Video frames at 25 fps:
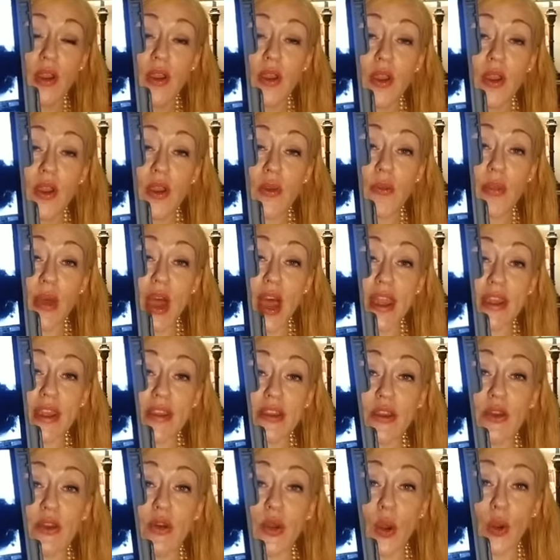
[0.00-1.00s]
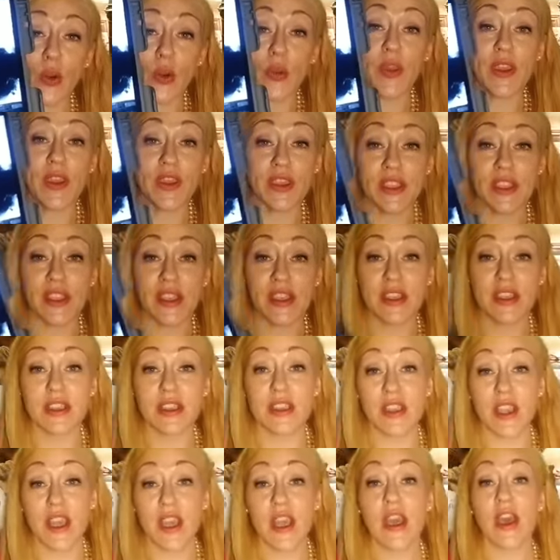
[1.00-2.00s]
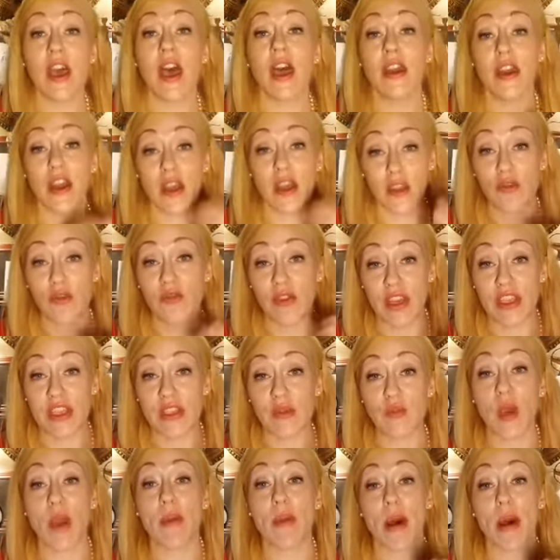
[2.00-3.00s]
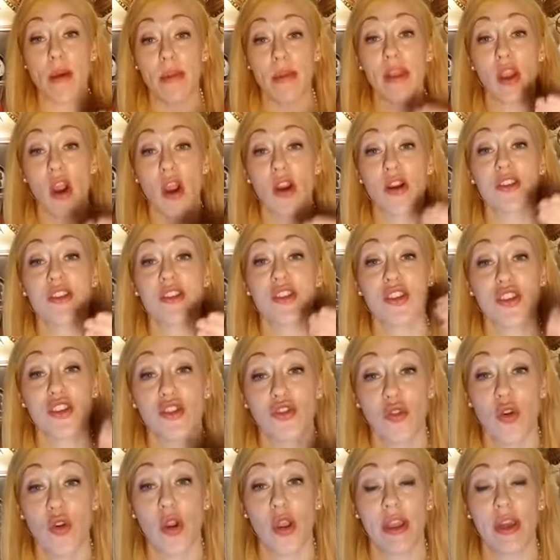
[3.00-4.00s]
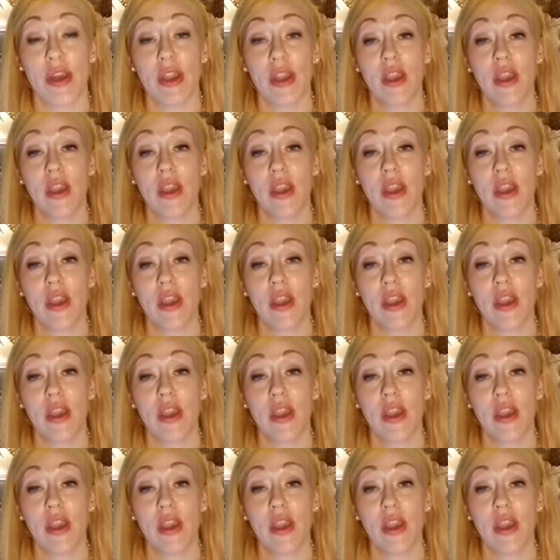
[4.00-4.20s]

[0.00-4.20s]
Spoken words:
But, this is another reason why public art is destroyed.